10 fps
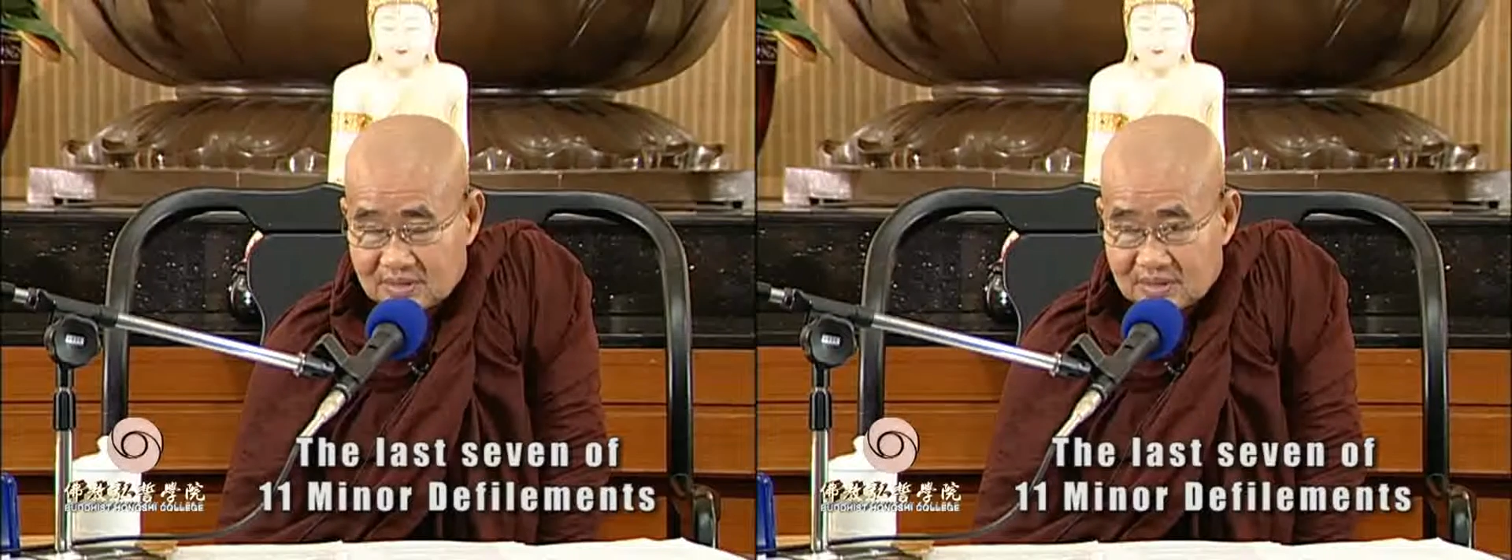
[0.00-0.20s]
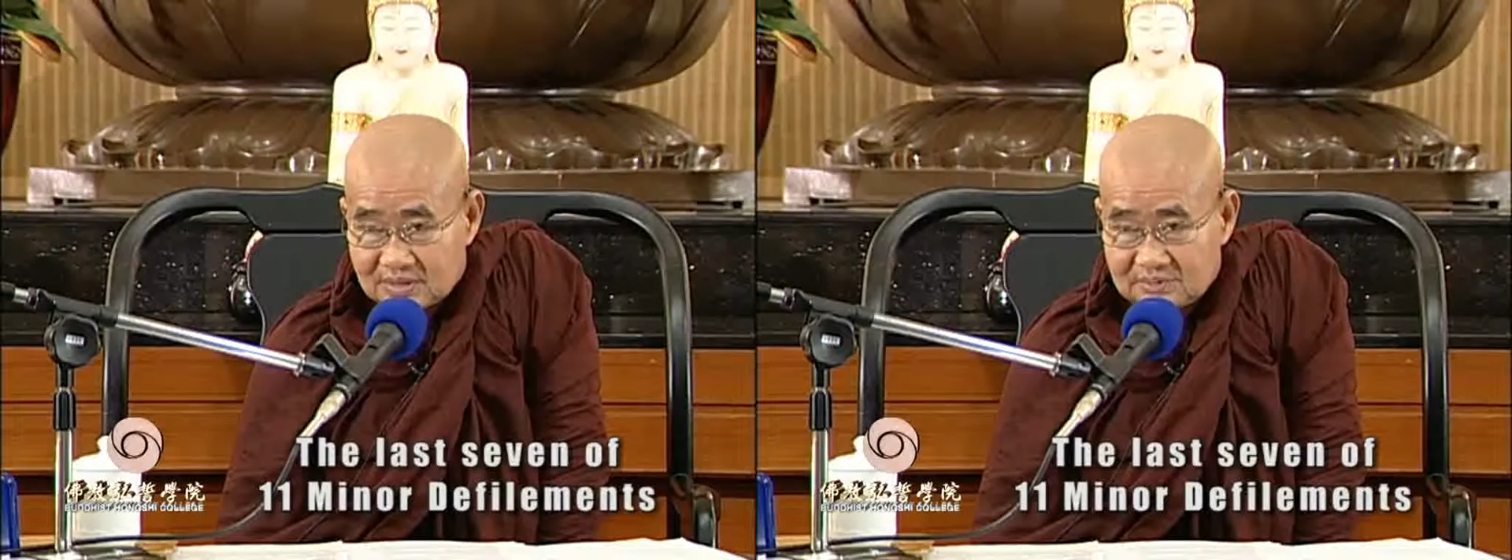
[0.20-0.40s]

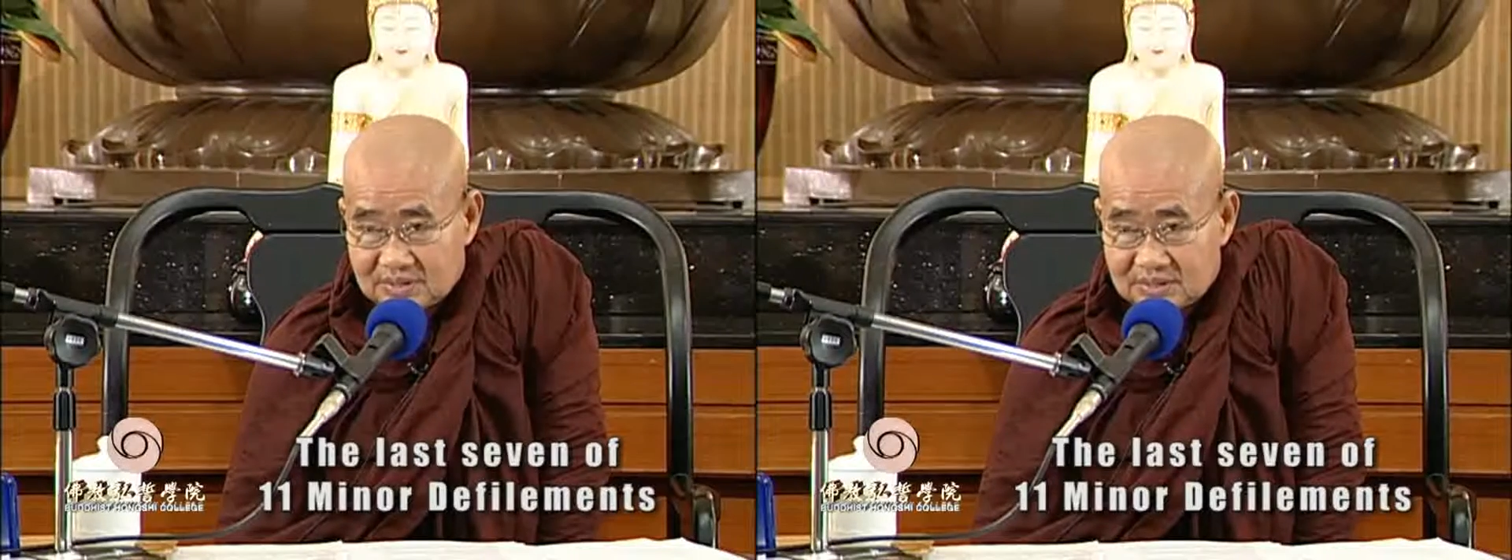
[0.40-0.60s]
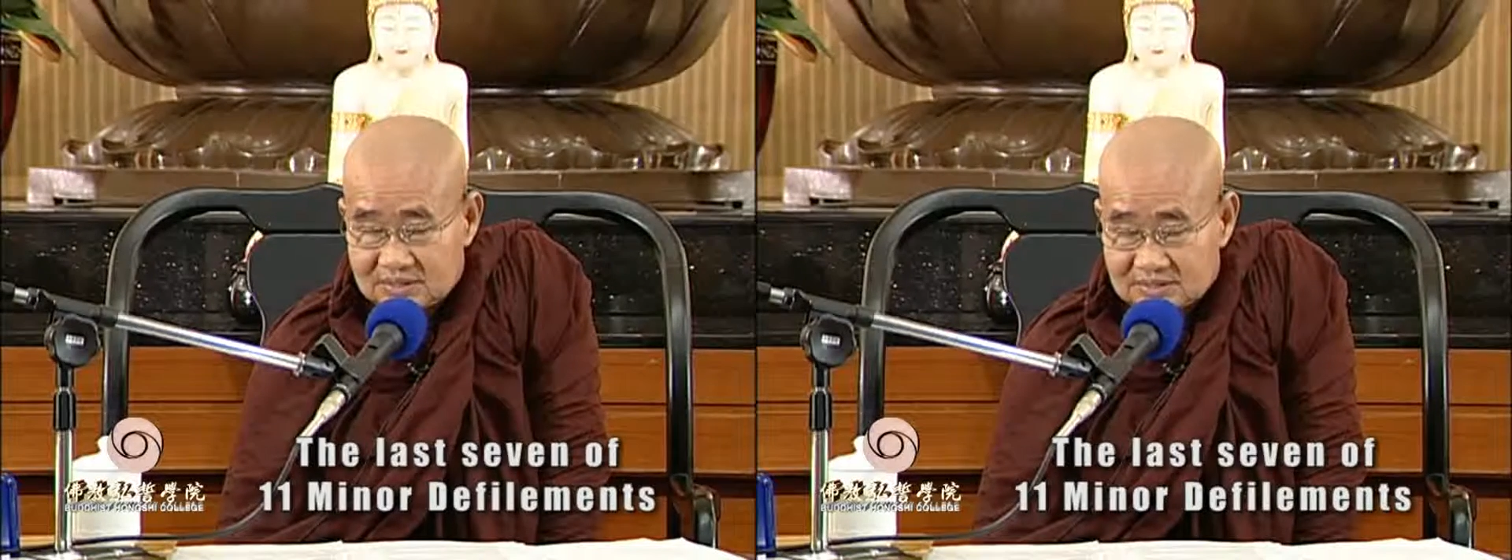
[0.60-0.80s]

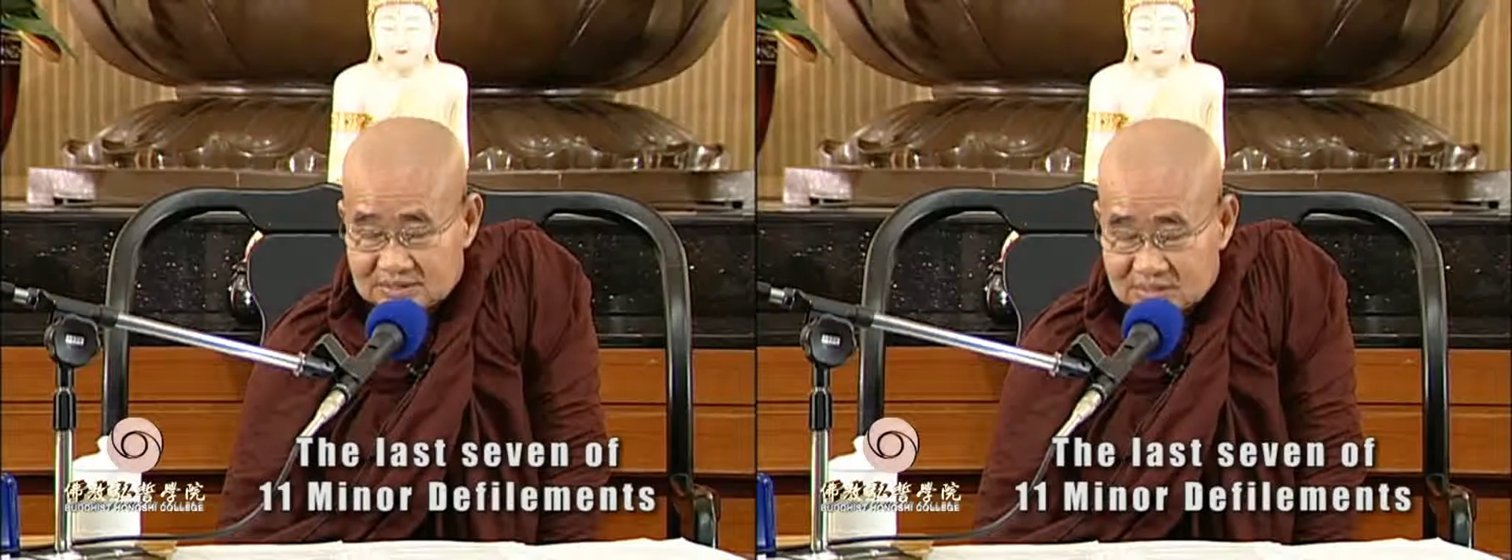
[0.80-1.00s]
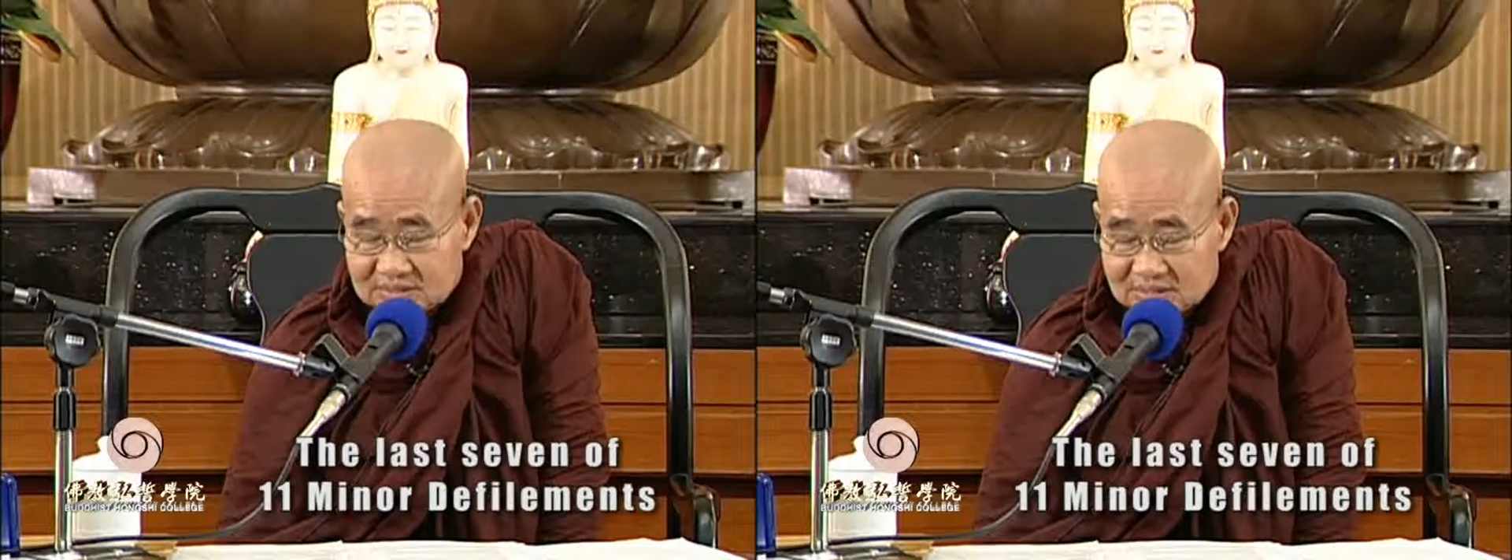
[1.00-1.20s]
After
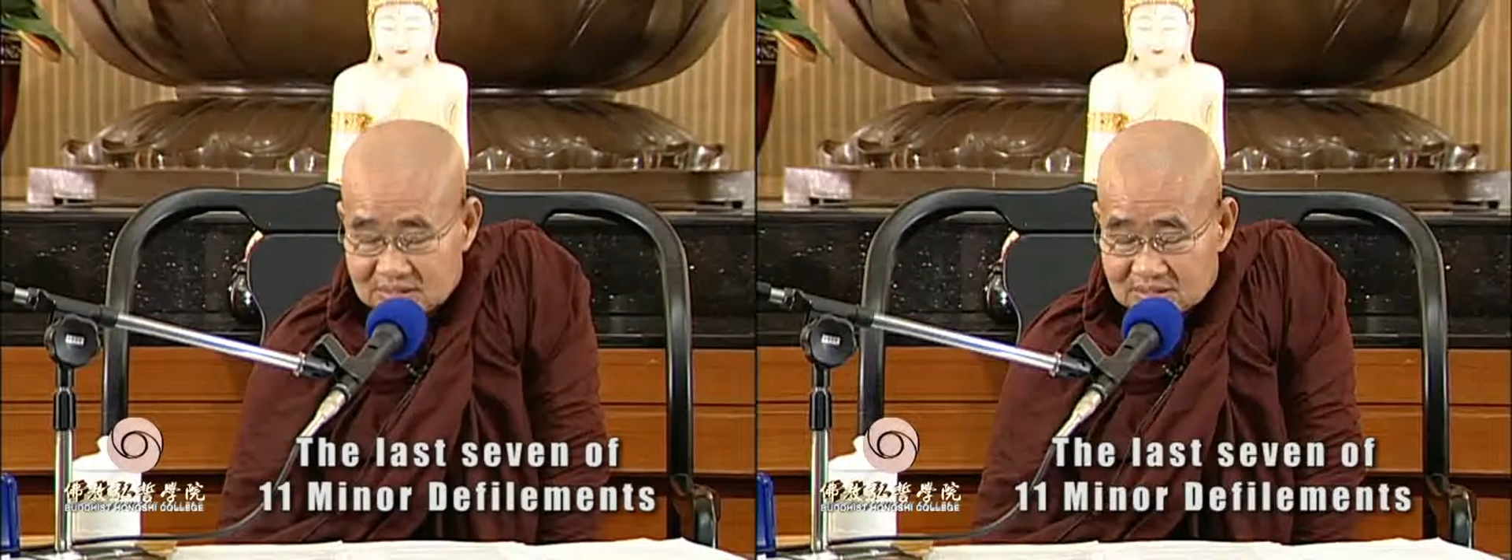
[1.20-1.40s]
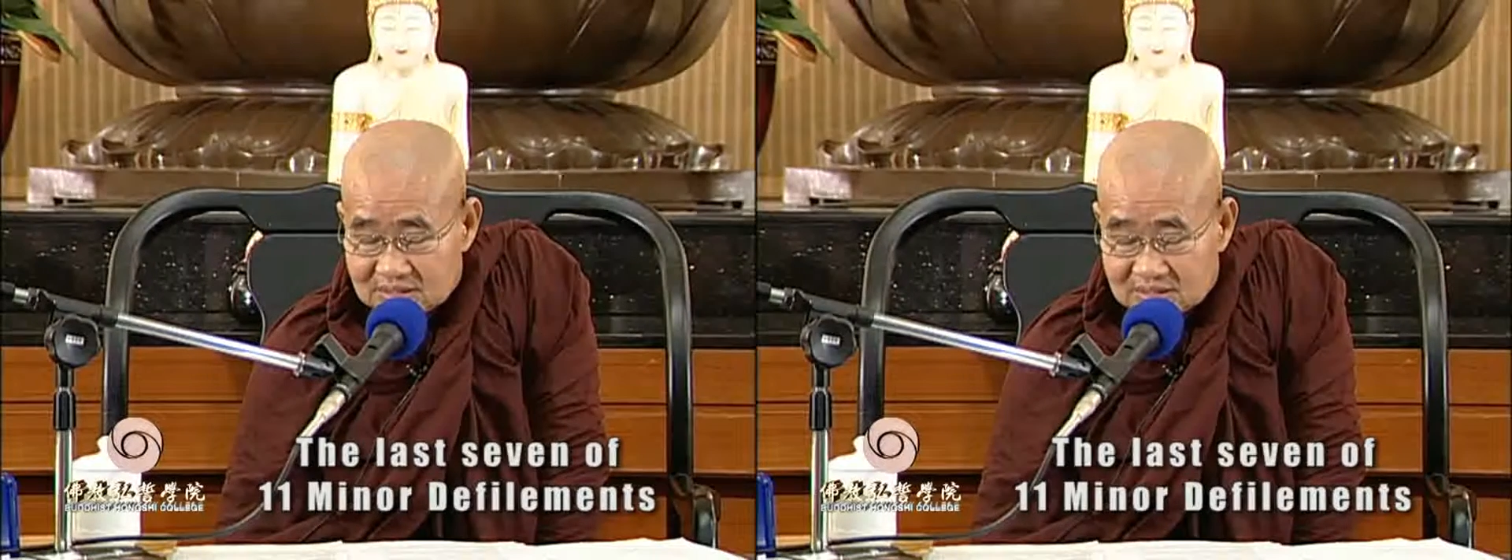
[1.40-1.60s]

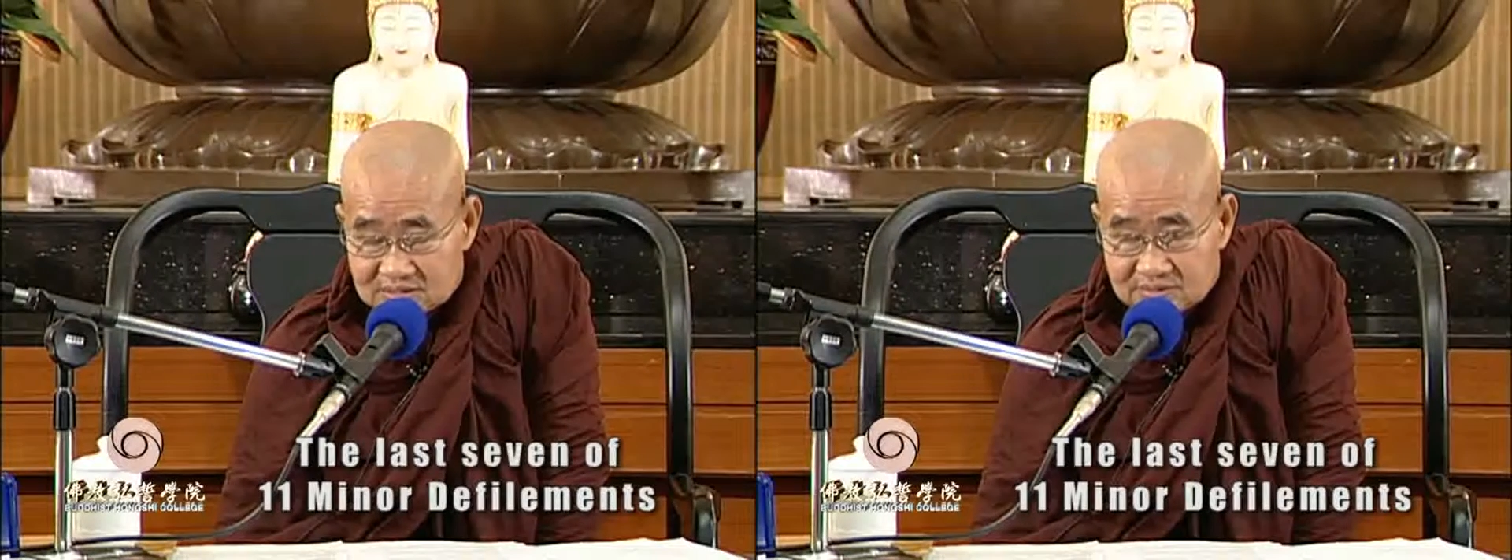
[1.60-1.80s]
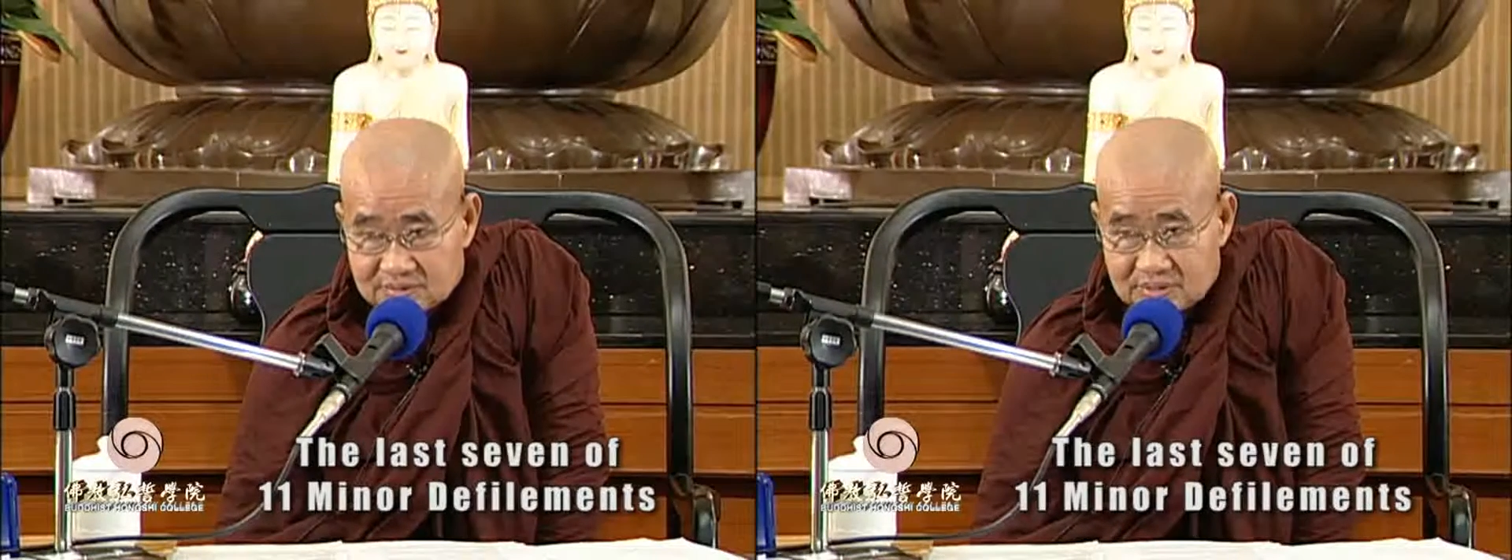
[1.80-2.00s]
deciding in this
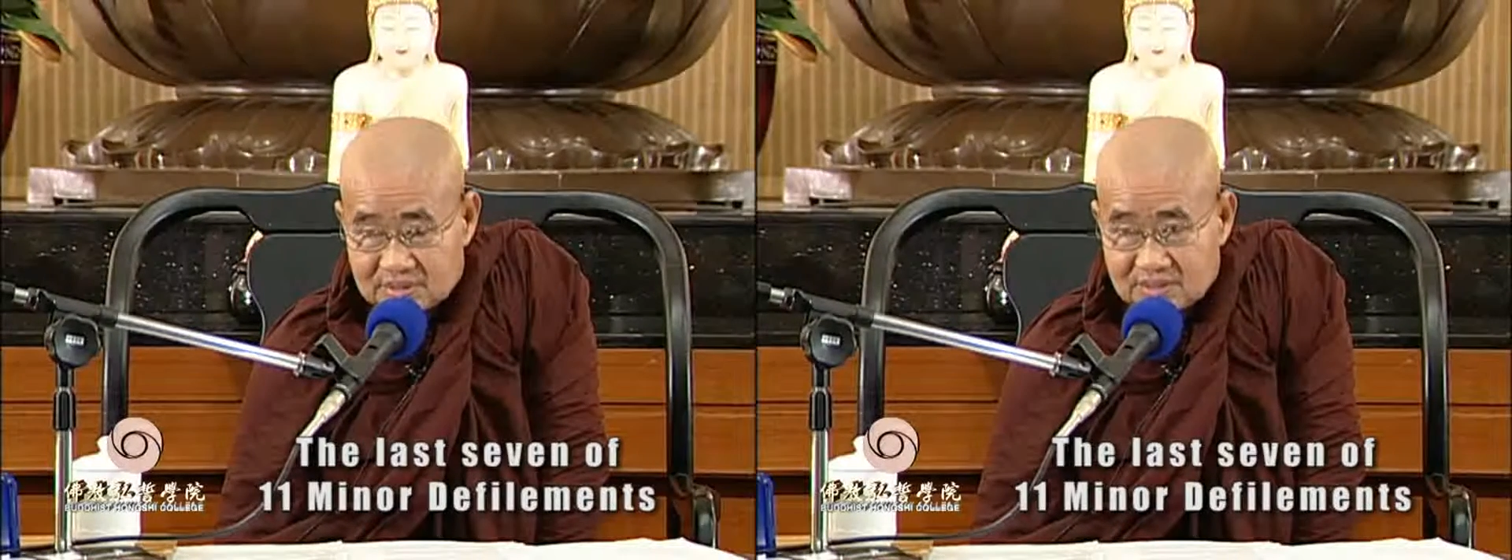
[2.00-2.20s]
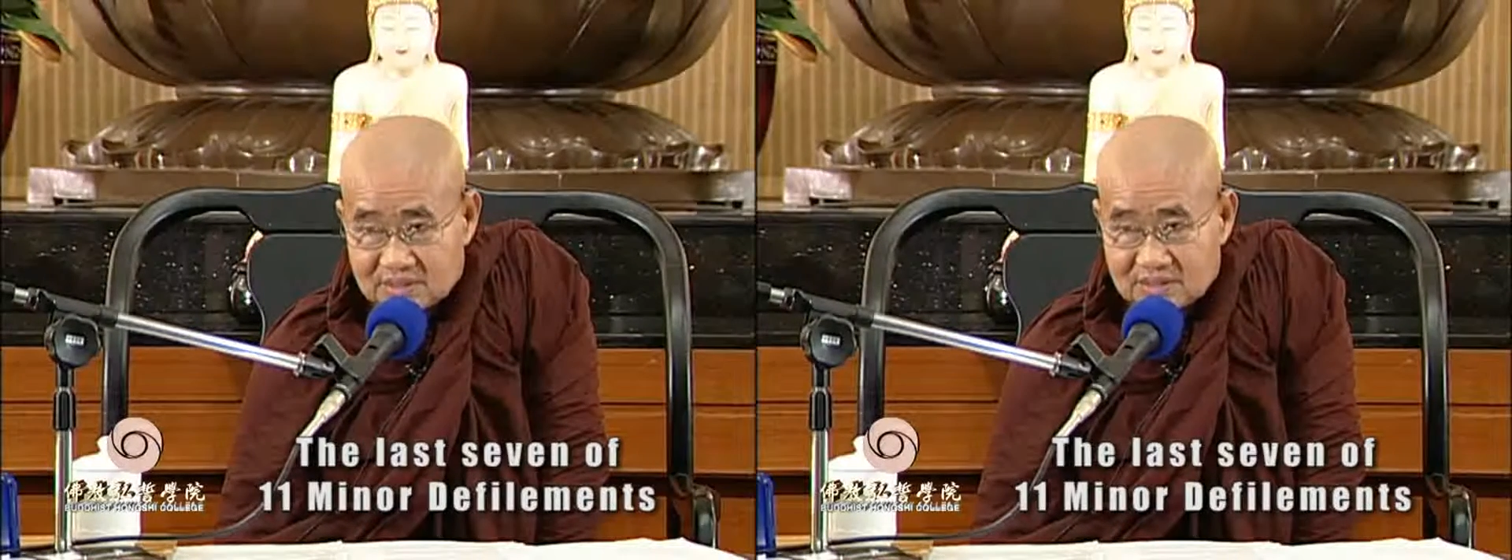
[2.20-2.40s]
way,